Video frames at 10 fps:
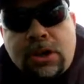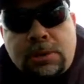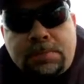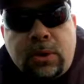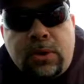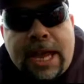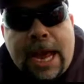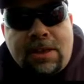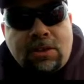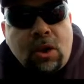it just blew the
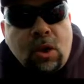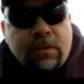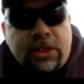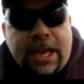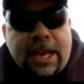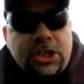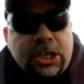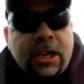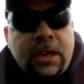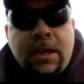gas all over the
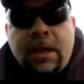engine.